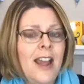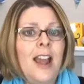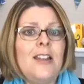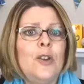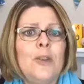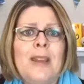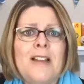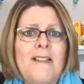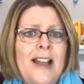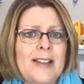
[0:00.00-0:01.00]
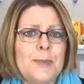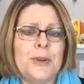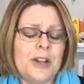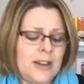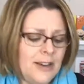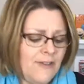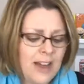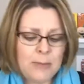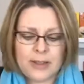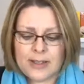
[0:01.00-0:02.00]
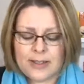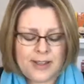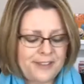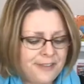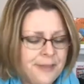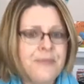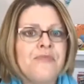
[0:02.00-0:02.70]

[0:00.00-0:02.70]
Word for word: and then you can make a class book. Fabulous stuff.